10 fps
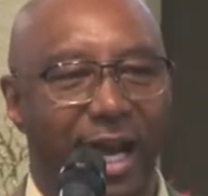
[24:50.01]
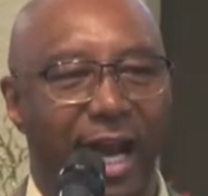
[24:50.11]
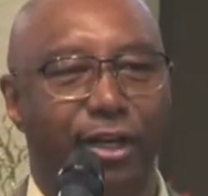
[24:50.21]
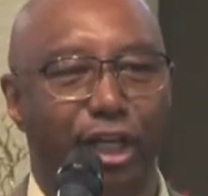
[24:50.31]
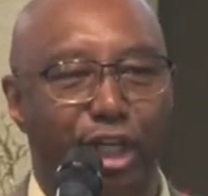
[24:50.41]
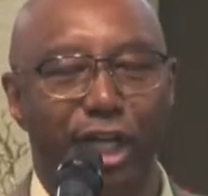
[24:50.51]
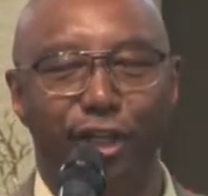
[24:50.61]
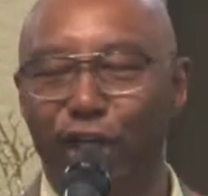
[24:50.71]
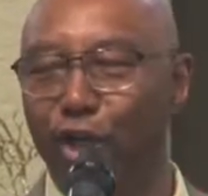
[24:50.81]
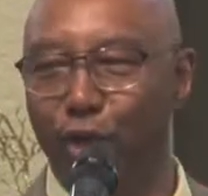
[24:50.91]
and the good
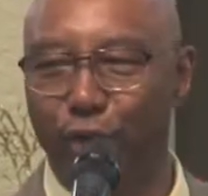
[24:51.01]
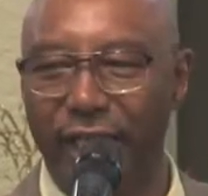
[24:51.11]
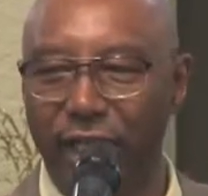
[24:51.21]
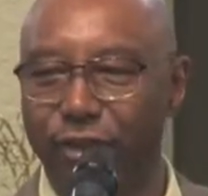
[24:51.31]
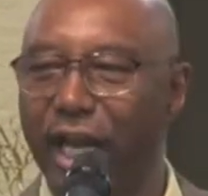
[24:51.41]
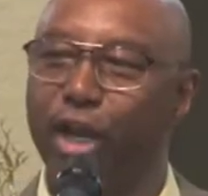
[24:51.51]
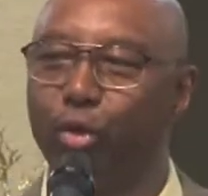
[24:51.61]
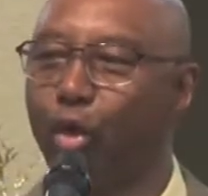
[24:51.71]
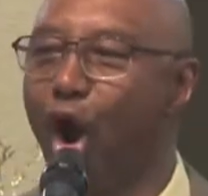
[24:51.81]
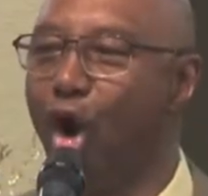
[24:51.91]
news is he
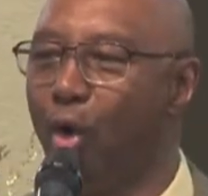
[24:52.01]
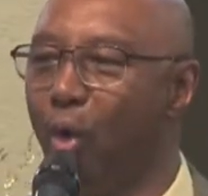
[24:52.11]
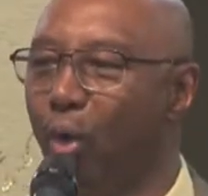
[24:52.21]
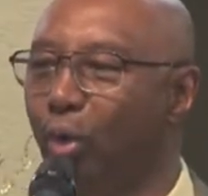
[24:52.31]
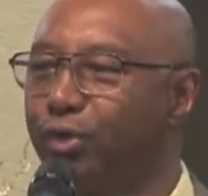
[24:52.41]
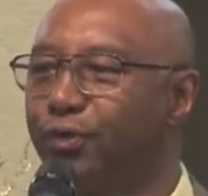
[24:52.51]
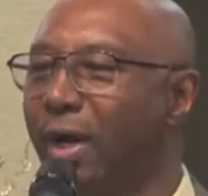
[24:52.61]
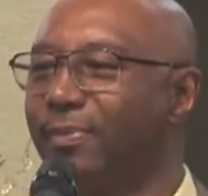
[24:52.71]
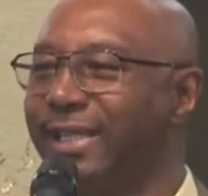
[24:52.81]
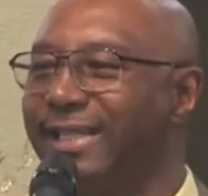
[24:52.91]
rose
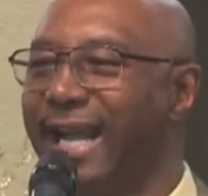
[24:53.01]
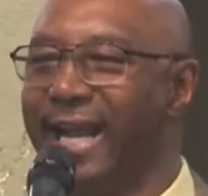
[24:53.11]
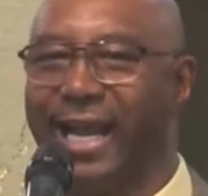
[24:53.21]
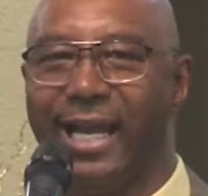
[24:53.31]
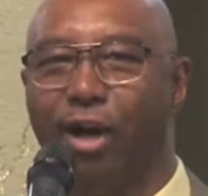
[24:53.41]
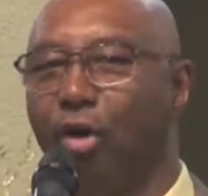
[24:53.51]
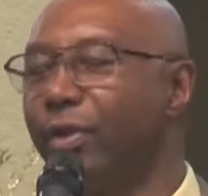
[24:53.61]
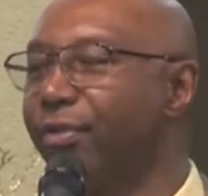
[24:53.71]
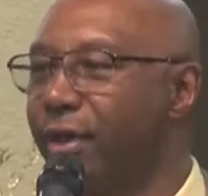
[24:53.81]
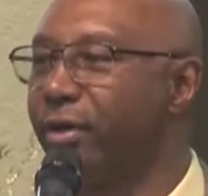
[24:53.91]
from the dead on
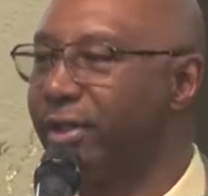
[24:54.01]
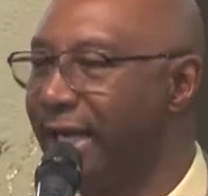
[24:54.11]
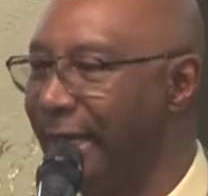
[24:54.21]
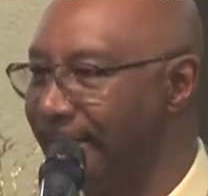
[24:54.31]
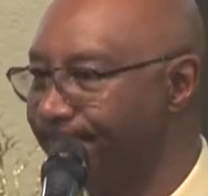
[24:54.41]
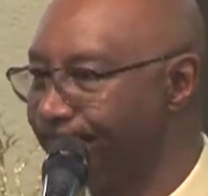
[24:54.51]
the third day?